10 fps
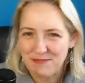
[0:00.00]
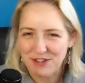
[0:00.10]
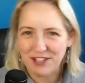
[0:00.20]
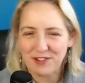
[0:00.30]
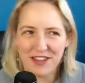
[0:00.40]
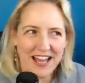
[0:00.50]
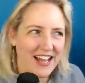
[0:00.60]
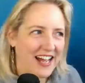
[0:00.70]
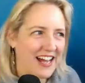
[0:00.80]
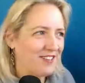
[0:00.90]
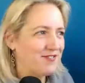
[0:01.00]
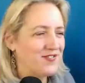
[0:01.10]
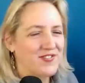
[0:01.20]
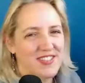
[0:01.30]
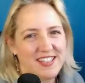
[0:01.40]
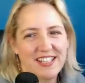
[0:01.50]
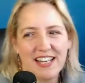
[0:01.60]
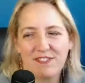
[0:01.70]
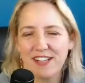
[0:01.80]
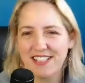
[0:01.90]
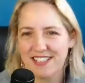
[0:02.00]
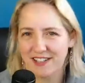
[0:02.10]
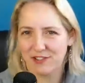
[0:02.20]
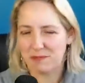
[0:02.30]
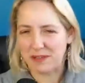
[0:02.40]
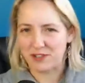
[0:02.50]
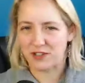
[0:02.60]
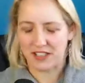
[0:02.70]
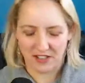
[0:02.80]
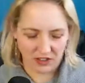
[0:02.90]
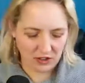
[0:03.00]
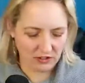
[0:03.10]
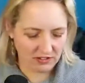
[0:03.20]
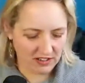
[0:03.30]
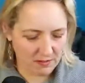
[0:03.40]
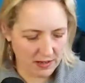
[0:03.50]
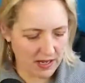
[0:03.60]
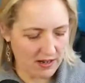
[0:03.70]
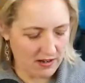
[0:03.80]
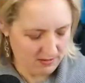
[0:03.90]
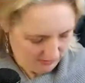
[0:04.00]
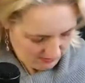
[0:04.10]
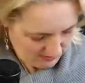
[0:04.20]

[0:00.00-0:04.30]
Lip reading: bring all that lovely stuff you've been doing at the Courier Mail.